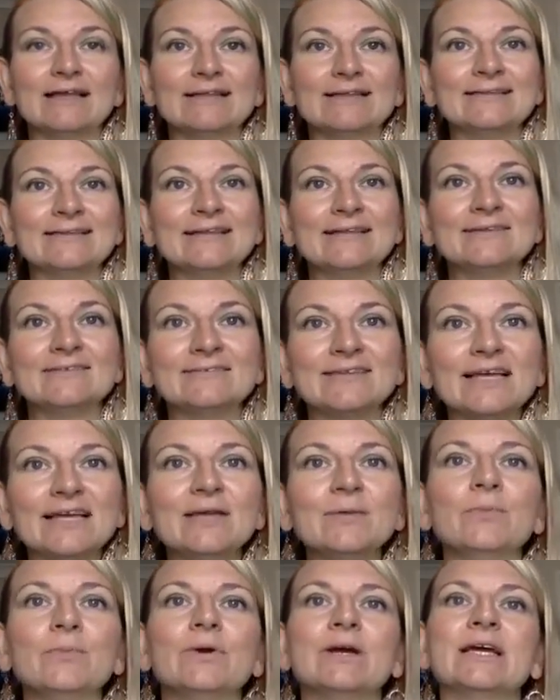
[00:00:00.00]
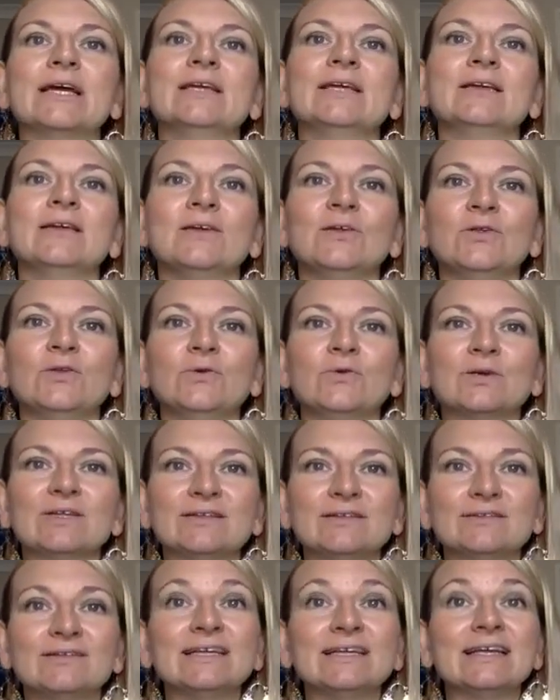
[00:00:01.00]
the same way you
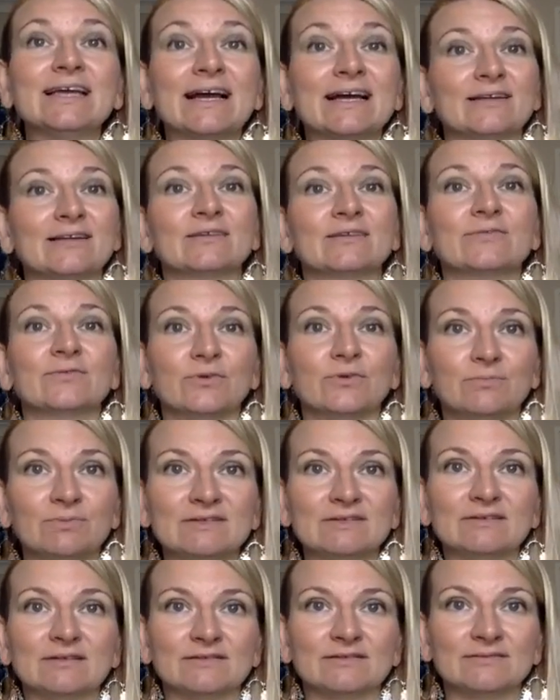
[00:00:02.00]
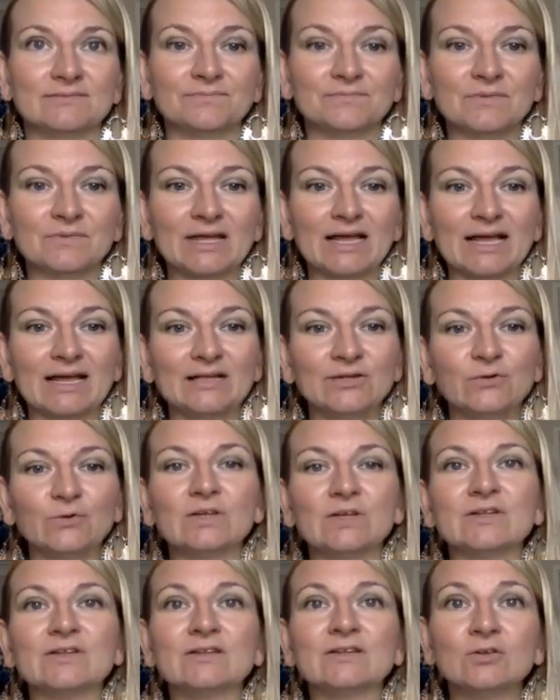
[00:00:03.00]
can seek guidance for your business. And
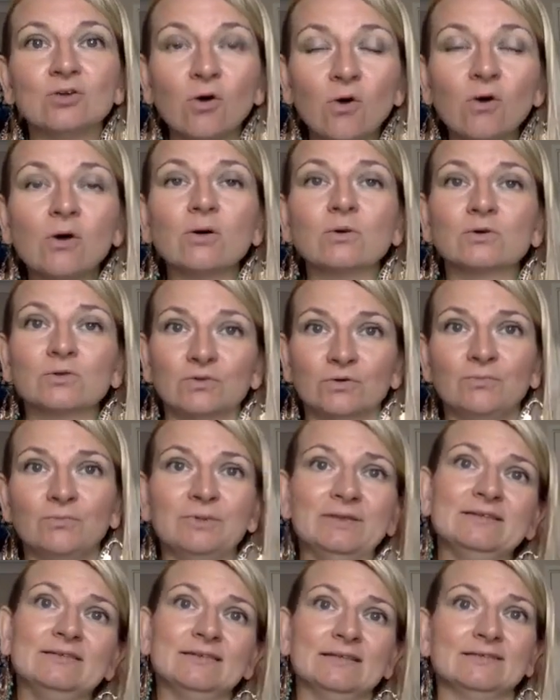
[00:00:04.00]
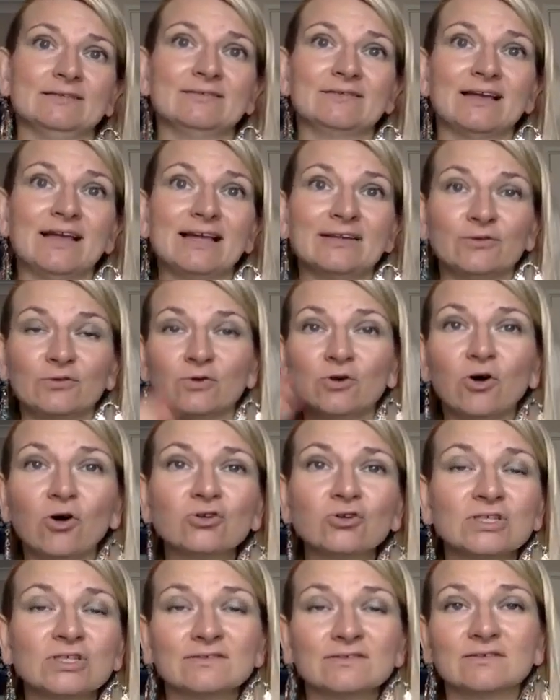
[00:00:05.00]
you can talk to your business and to
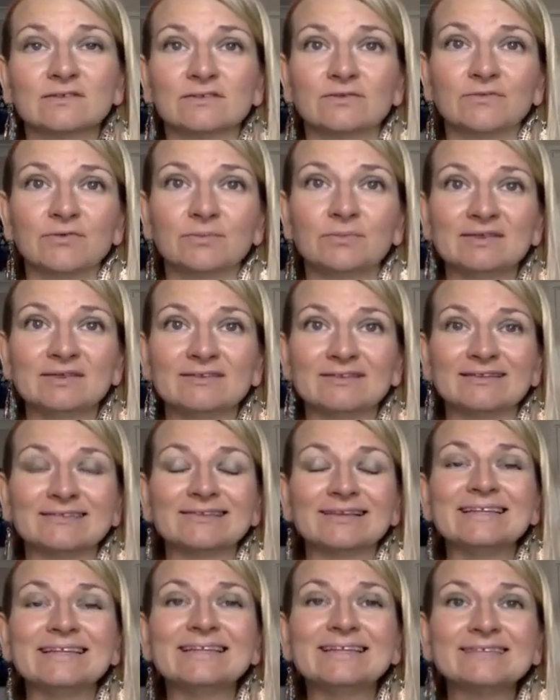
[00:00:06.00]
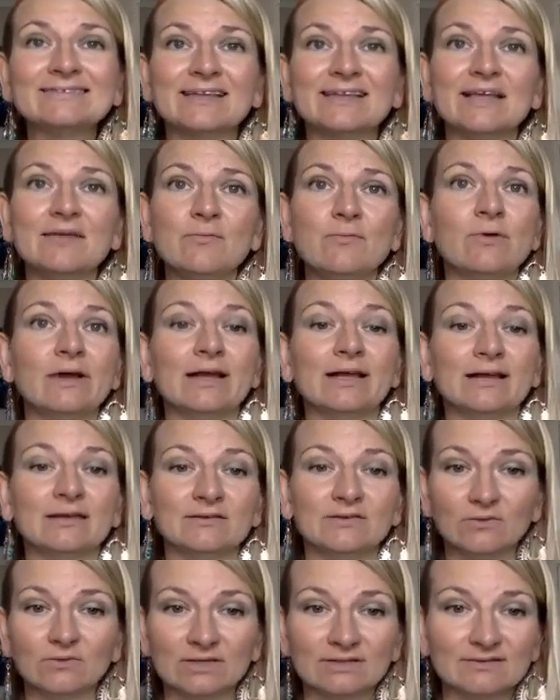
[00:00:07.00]
consciousness of your business in the same way
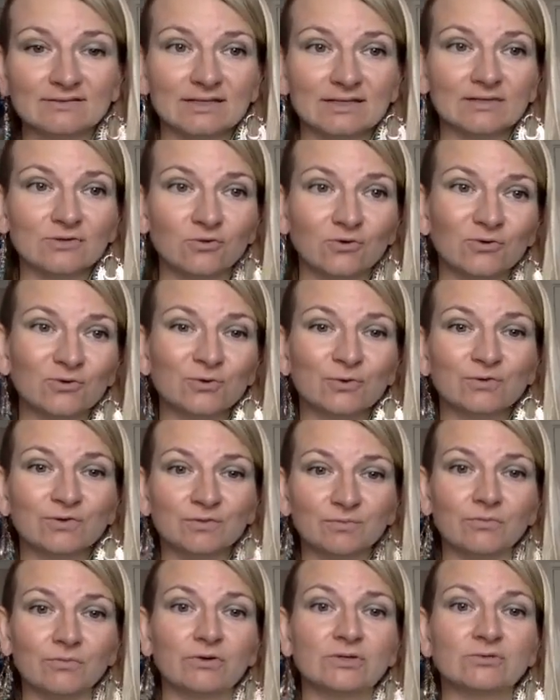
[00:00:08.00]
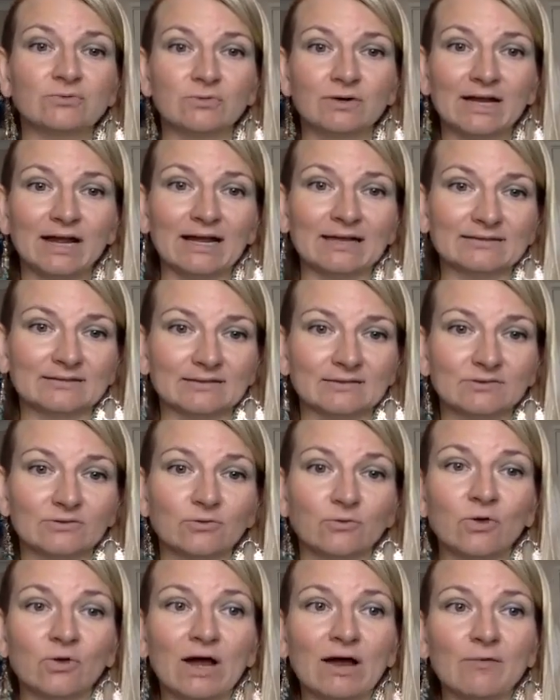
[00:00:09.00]
as you, let's say, talk to your spiritual guides. I don't
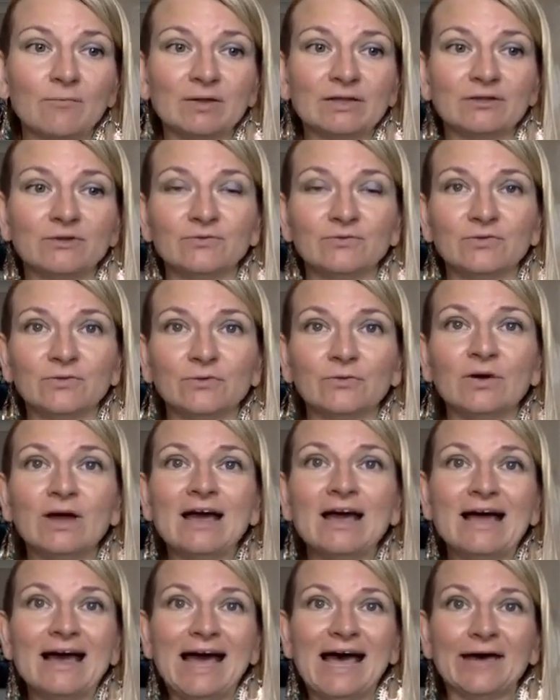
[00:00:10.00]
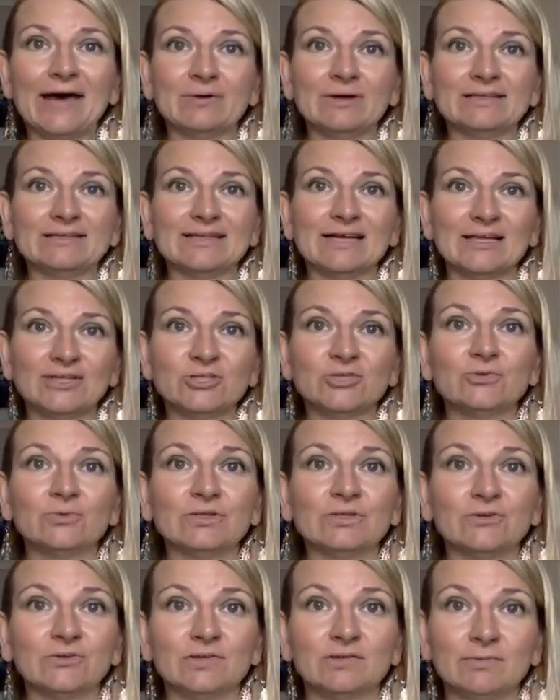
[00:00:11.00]
know how many of you are in touch
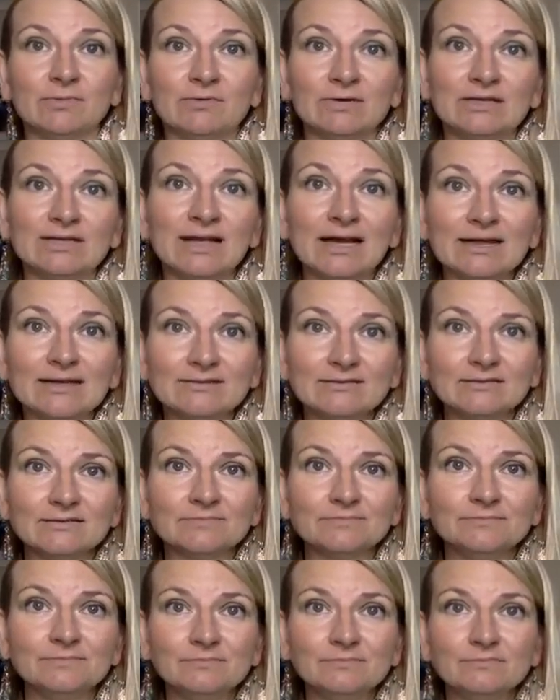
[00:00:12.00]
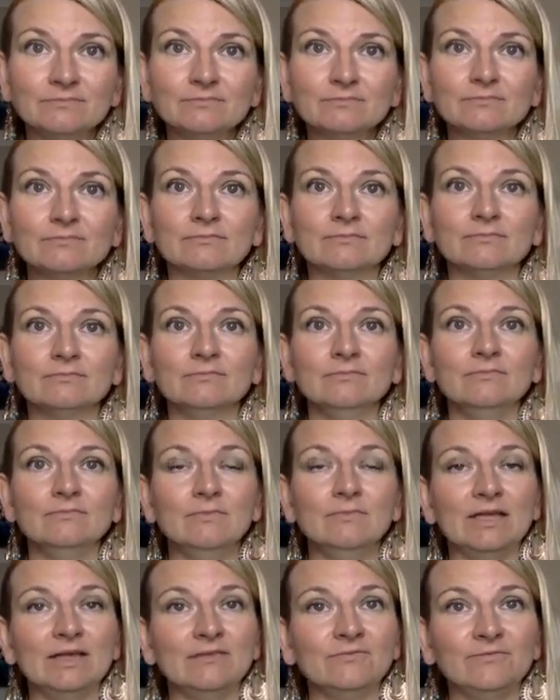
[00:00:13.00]
with your spirit guides.
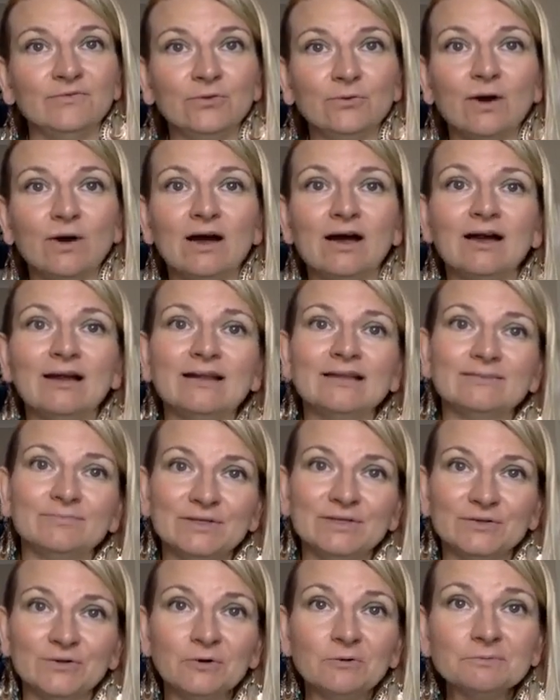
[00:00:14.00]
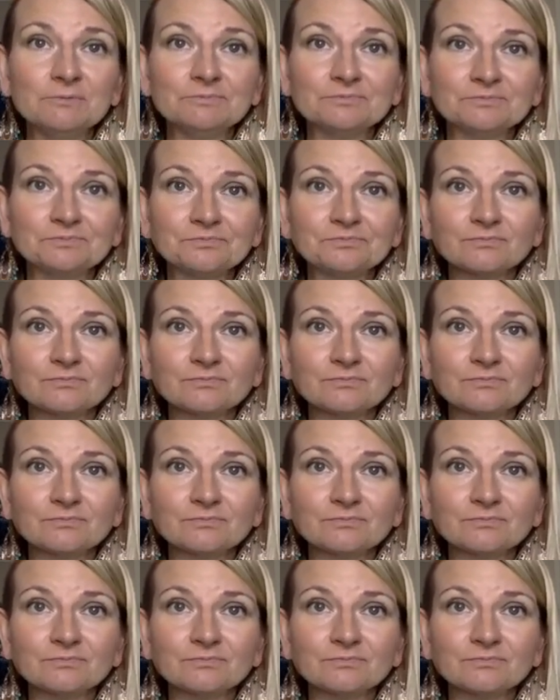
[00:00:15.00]
If you are, let me know.